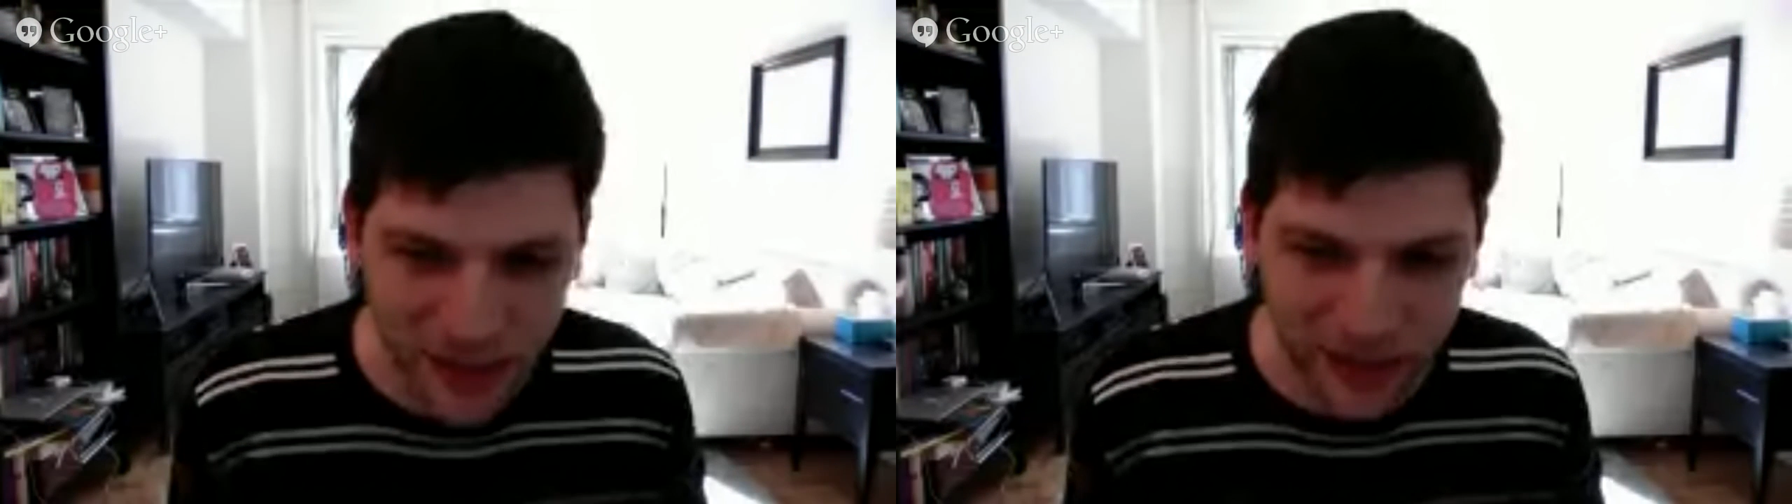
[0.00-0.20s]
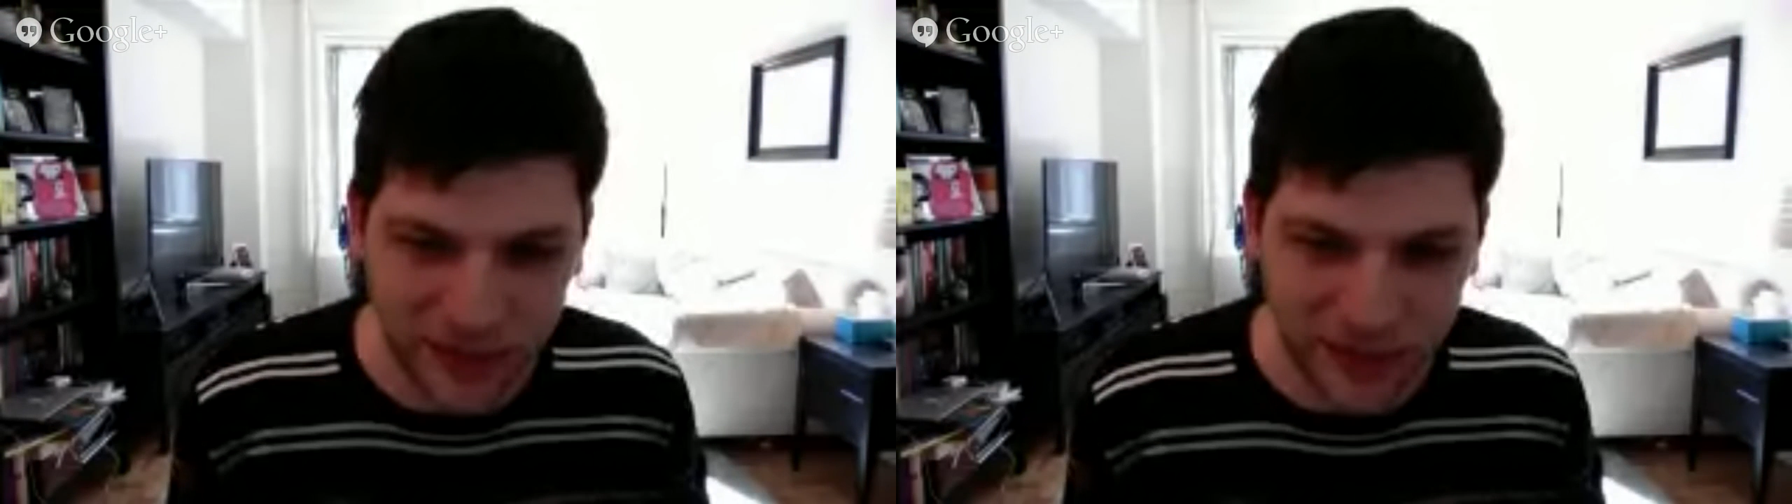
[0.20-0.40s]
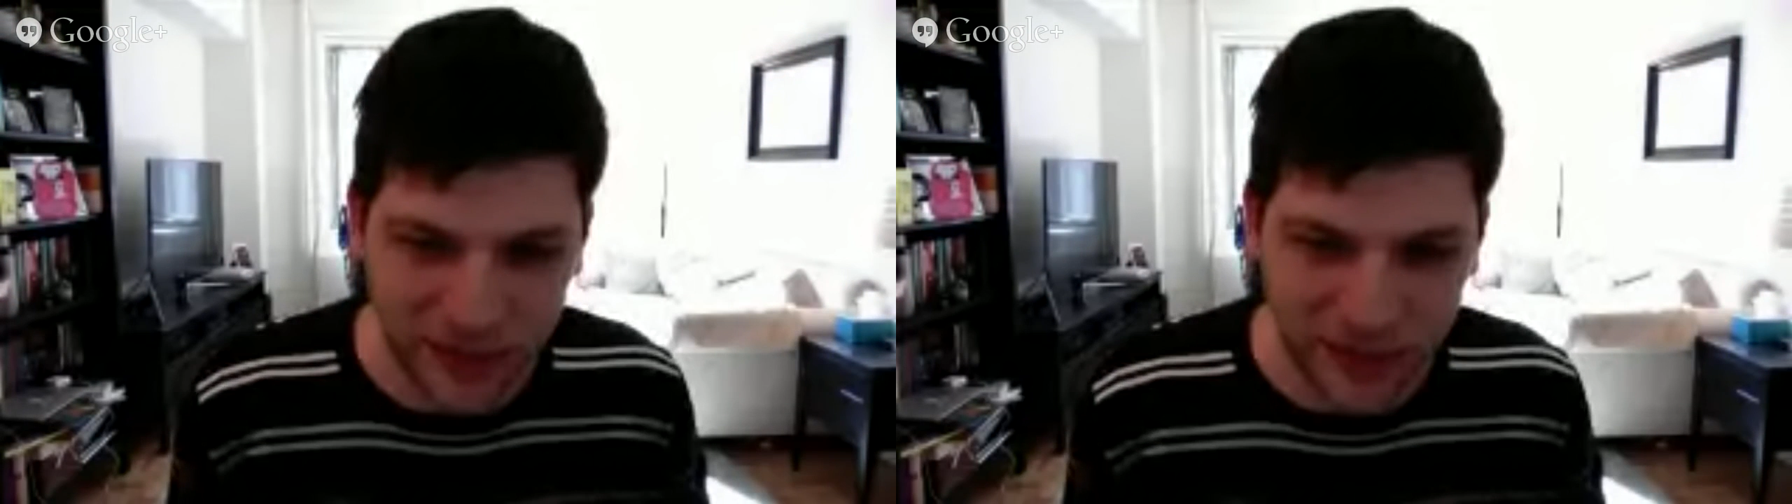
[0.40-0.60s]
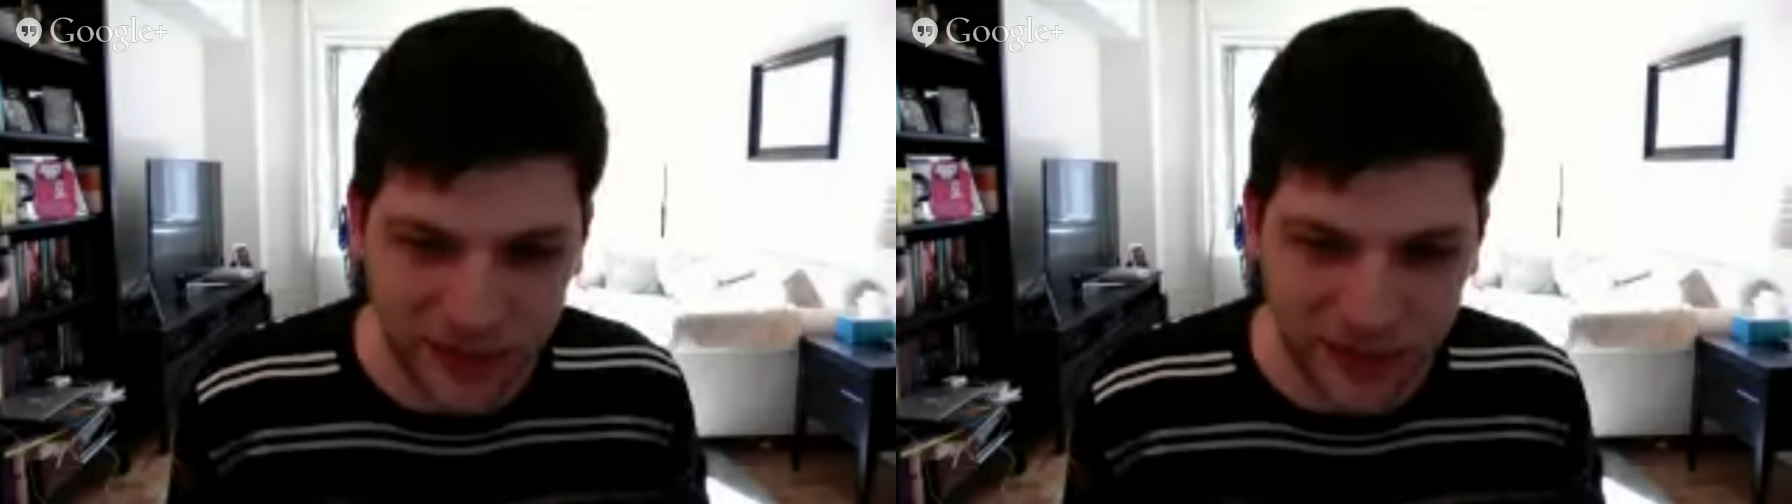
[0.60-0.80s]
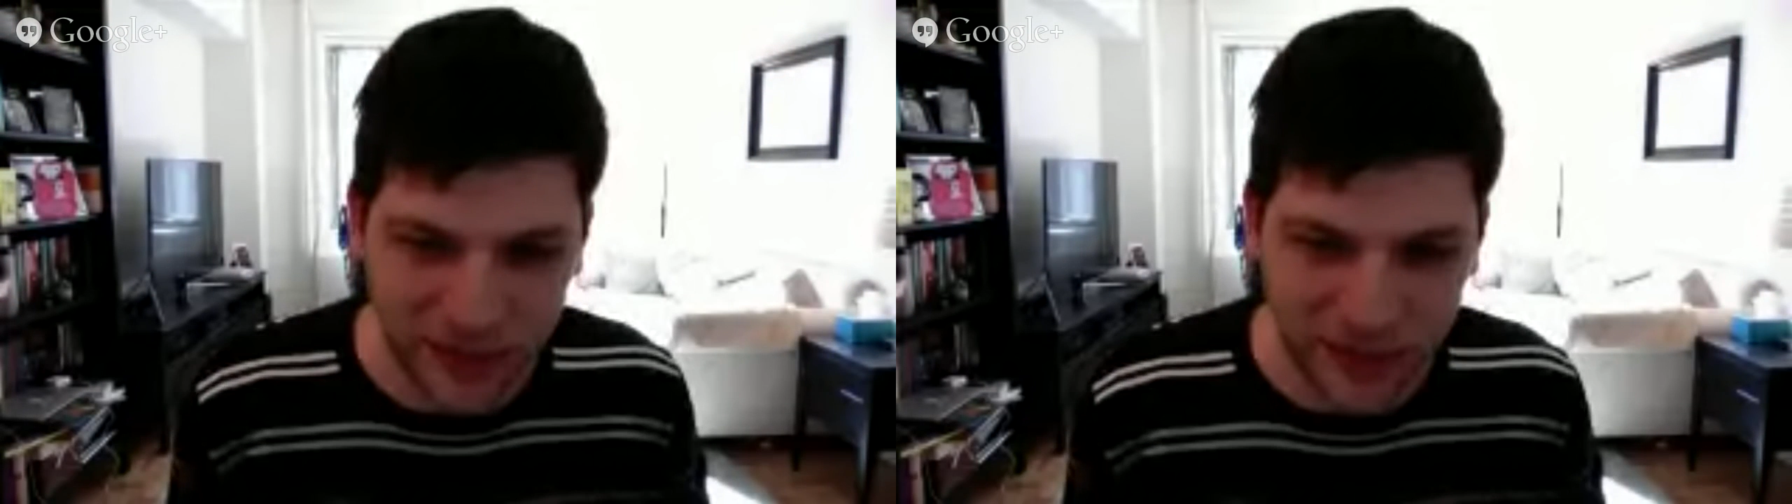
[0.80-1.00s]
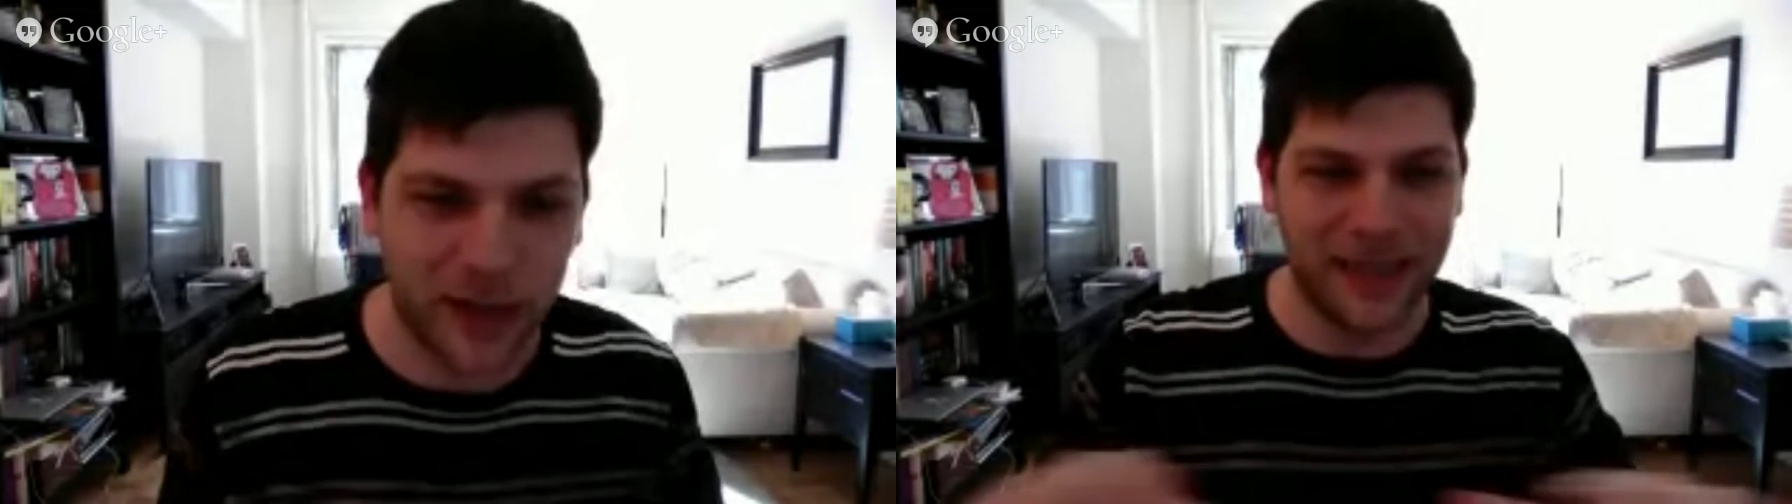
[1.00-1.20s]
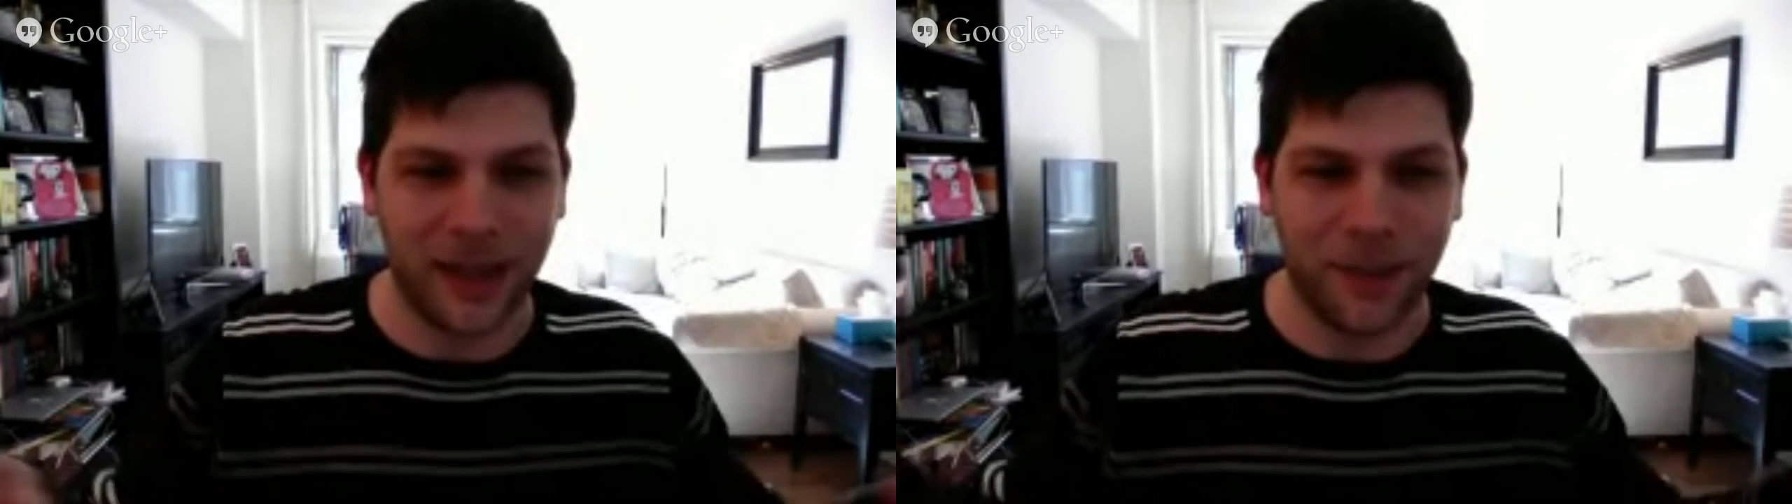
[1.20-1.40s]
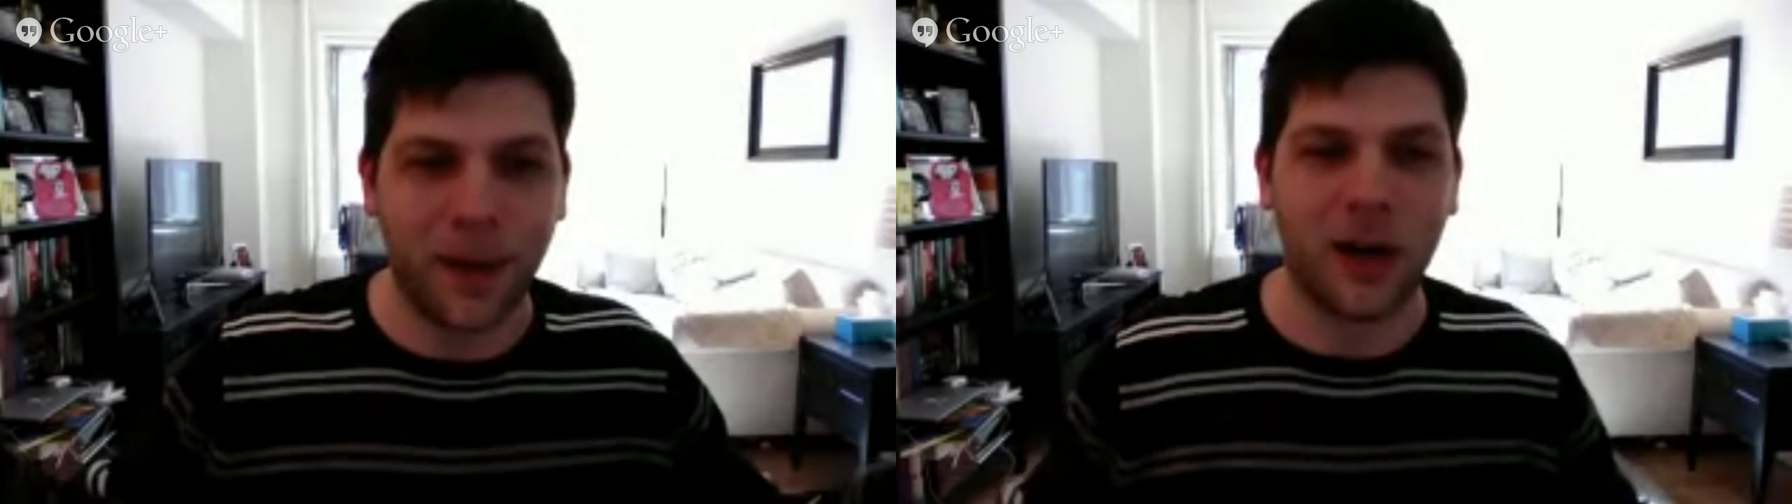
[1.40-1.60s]
into like
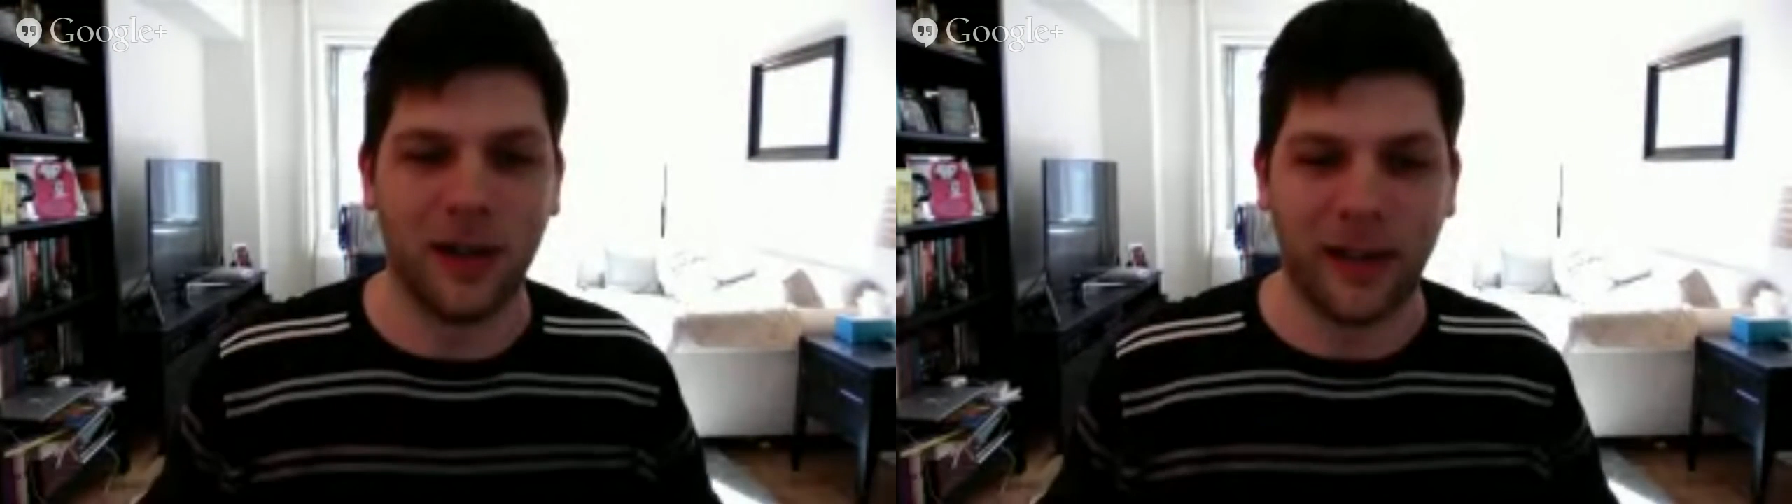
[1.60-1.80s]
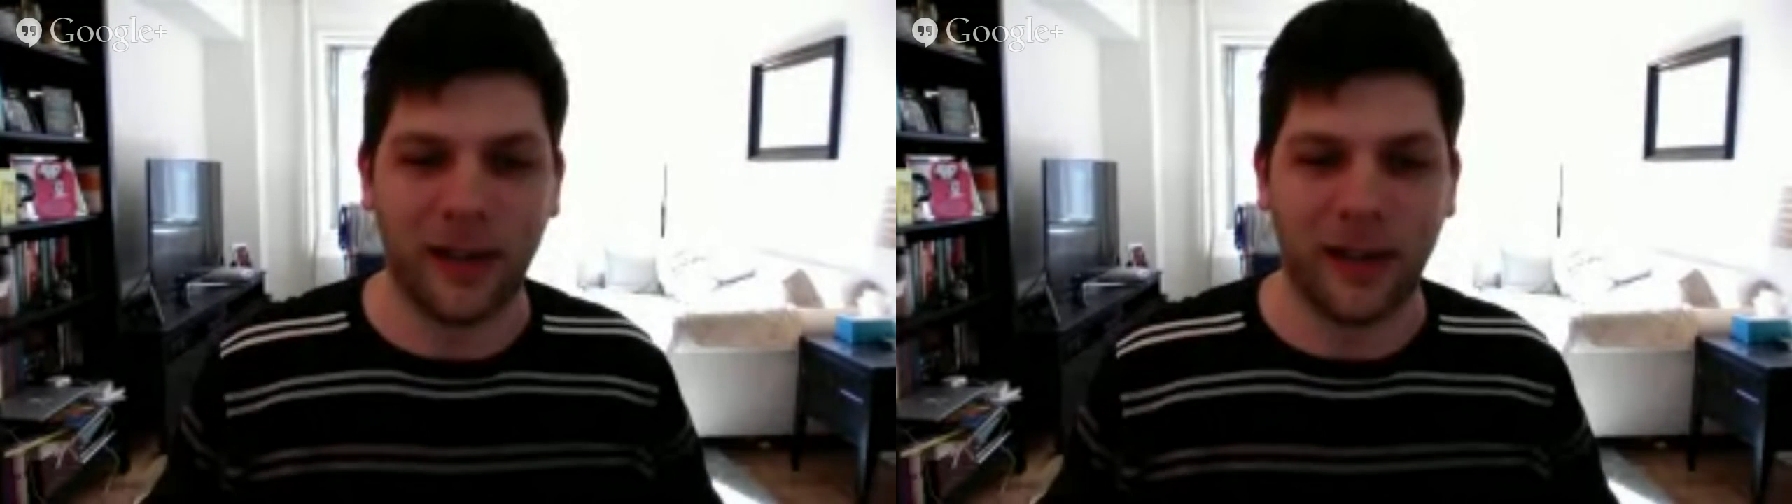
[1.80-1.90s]
a